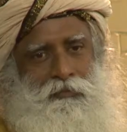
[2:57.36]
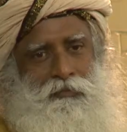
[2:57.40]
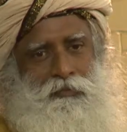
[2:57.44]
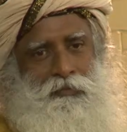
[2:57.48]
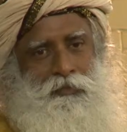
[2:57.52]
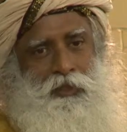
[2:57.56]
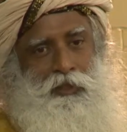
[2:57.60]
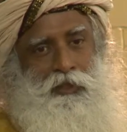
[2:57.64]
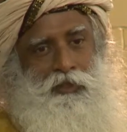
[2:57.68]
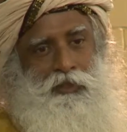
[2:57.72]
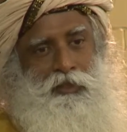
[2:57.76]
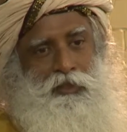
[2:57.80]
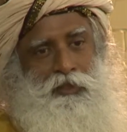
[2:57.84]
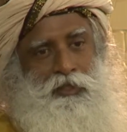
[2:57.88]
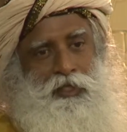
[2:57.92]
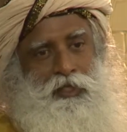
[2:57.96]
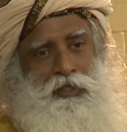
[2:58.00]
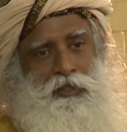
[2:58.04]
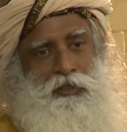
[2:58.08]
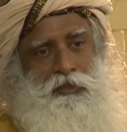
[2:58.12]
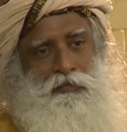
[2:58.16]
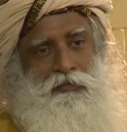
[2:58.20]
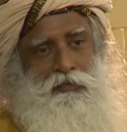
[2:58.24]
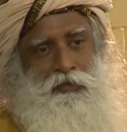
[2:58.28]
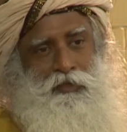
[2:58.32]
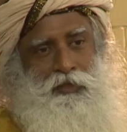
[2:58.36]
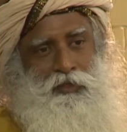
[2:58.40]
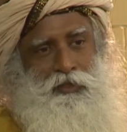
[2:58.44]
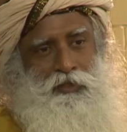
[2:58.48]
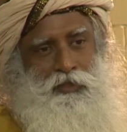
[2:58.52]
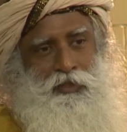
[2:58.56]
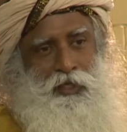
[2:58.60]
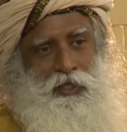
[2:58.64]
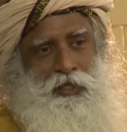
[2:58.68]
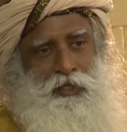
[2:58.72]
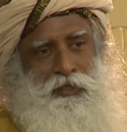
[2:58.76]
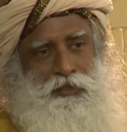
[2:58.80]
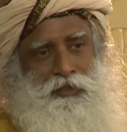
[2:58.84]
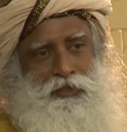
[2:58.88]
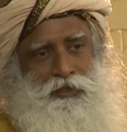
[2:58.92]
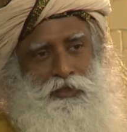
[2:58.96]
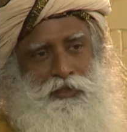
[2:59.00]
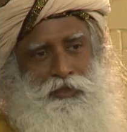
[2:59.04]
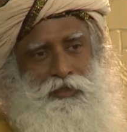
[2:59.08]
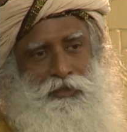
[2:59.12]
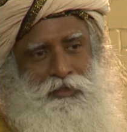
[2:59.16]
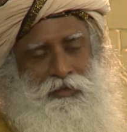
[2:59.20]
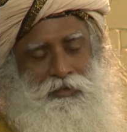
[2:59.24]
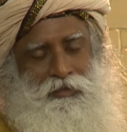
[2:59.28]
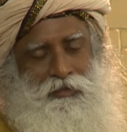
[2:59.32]
It's a test for the sage,
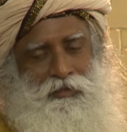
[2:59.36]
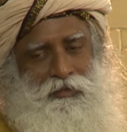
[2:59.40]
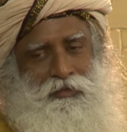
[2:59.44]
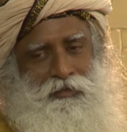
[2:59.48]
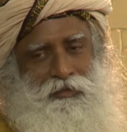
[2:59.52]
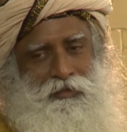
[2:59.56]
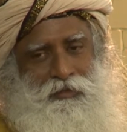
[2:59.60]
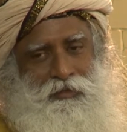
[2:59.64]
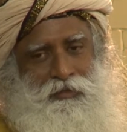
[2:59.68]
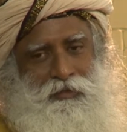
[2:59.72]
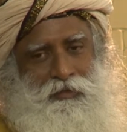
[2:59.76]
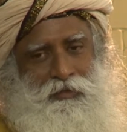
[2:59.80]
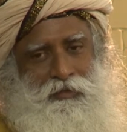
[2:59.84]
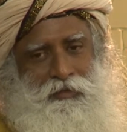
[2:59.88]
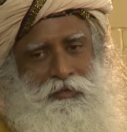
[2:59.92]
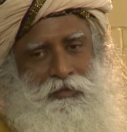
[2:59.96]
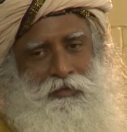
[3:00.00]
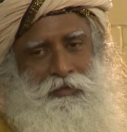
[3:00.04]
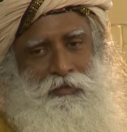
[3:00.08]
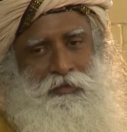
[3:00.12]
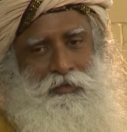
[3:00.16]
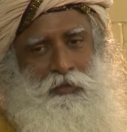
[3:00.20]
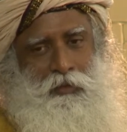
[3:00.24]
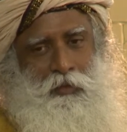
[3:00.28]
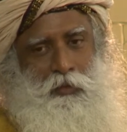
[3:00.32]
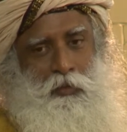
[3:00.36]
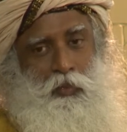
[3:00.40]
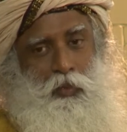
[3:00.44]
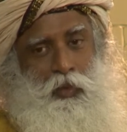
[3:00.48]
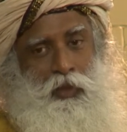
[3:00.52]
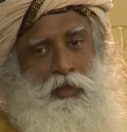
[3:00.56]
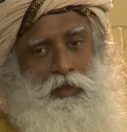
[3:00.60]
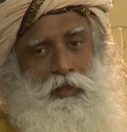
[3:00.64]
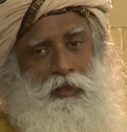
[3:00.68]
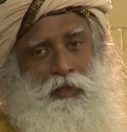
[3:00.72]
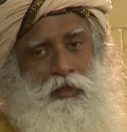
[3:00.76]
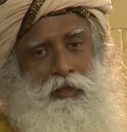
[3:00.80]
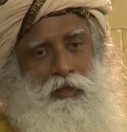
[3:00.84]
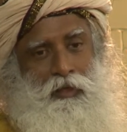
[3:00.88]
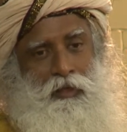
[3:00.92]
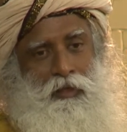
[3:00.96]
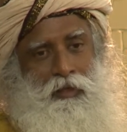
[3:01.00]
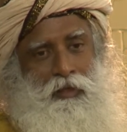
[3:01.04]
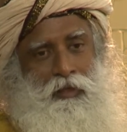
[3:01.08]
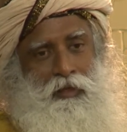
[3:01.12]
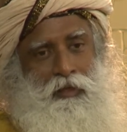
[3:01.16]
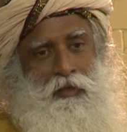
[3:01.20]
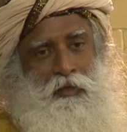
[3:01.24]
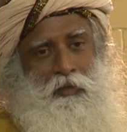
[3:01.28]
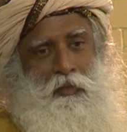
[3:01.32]
whether
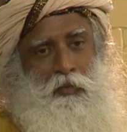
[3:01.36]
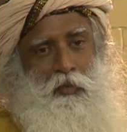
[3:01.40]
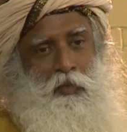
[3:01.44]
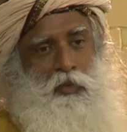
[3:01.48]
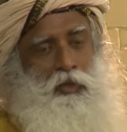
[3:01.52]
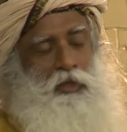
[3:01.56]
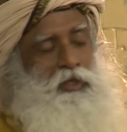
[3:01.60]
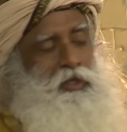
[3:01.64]
what